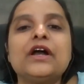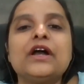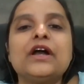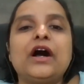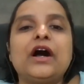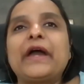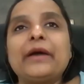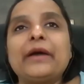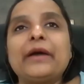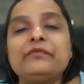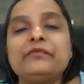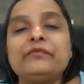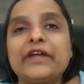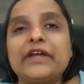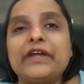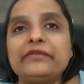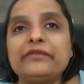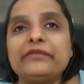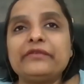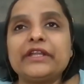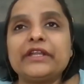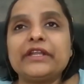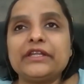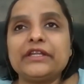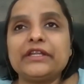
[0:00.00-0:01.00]
And I'm very,
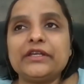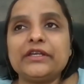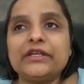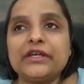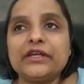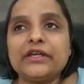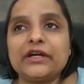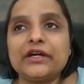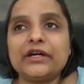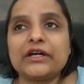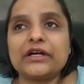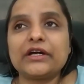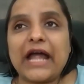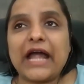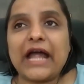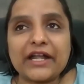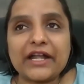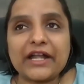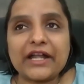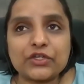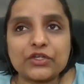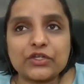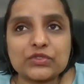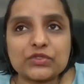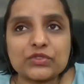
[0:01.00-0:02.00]
very
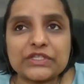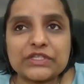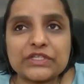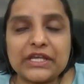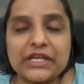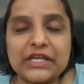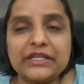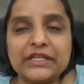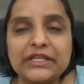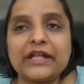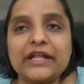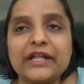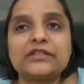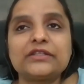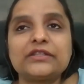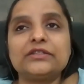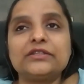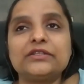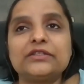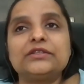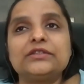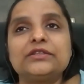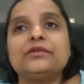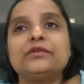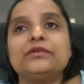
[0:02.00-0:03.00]
glad to say that
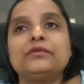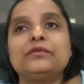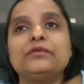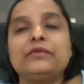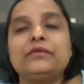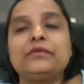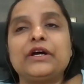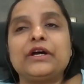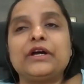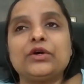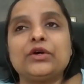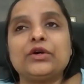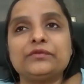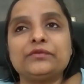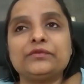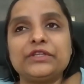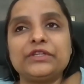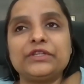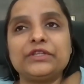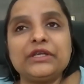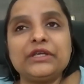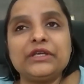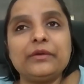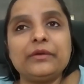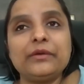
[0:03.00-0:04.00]
one of
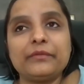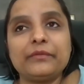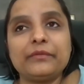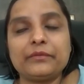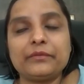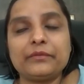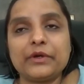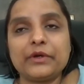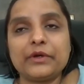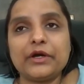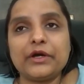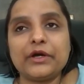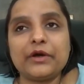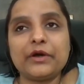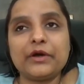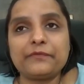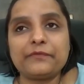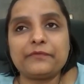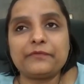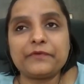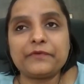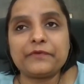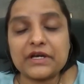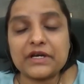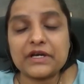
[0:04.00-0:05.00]
the
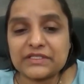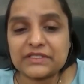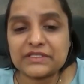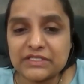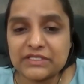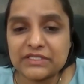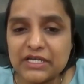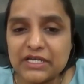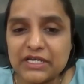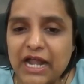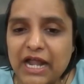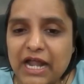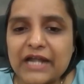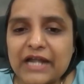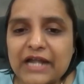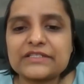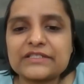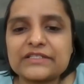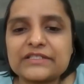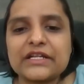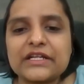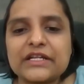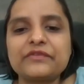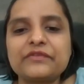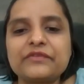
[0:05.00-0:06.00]
first
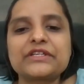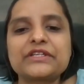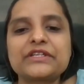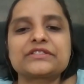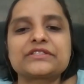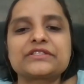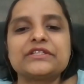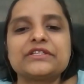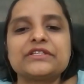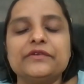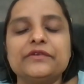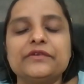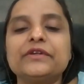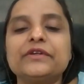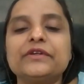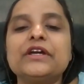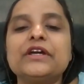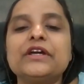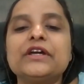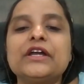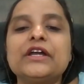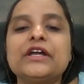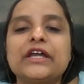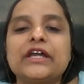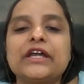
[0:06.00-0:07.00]
grants that we received
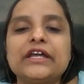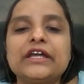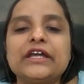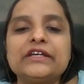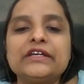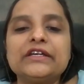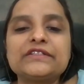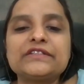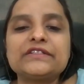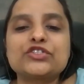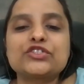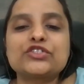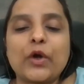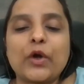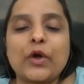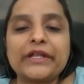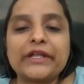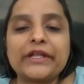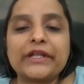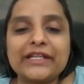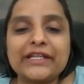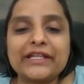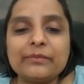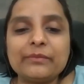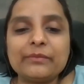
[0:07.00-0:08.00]
is
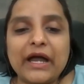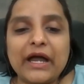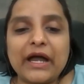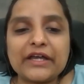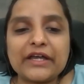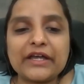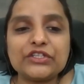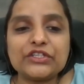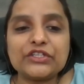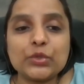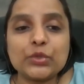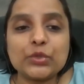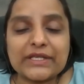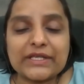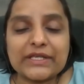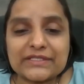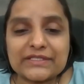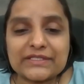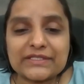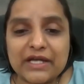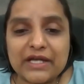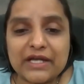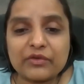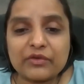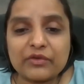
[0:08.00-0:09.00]
jointly by US
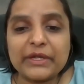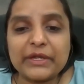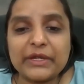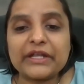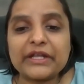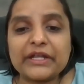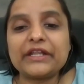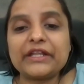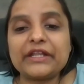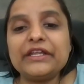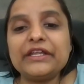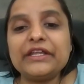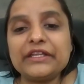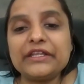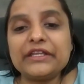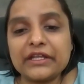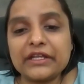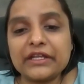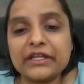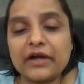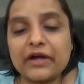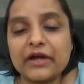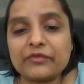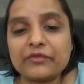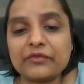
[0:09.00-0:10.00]
government and
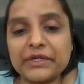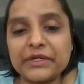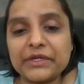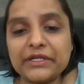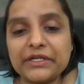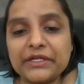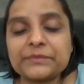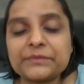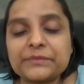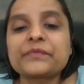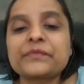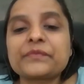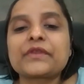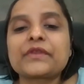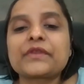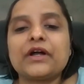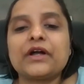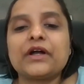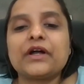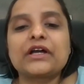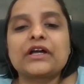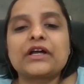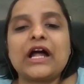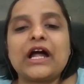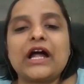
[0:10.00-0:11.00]
Indian government,
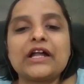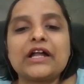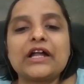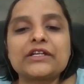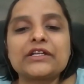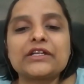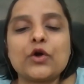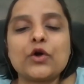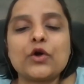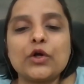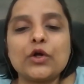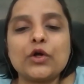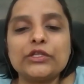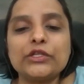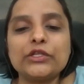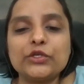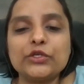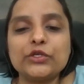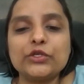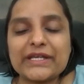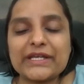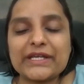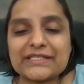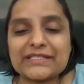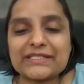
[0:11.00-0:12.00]
a grant called
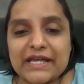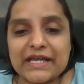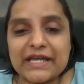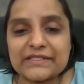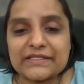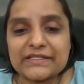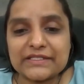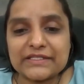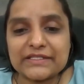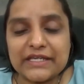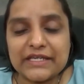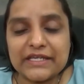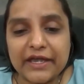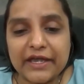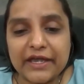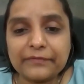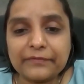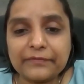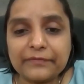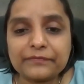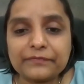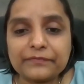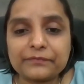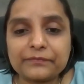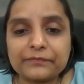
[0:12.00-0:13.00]
USISTF.
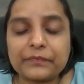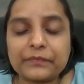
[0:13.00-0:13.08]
